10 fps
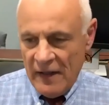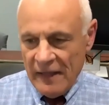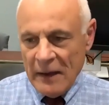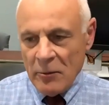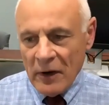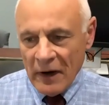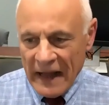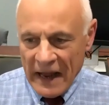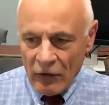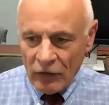that will
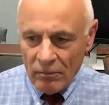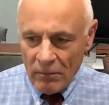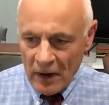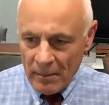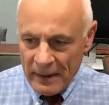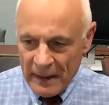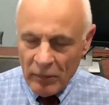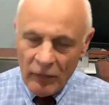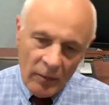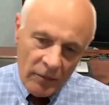allow
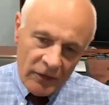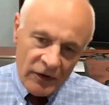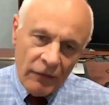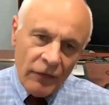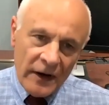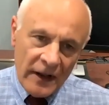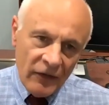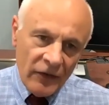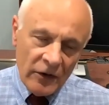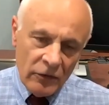people from the different
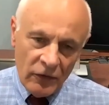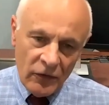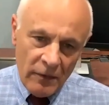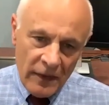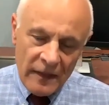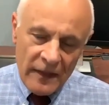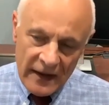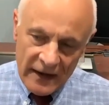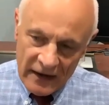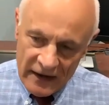institutes within the
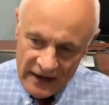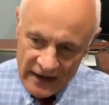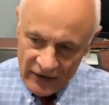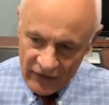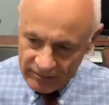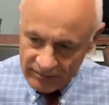NIH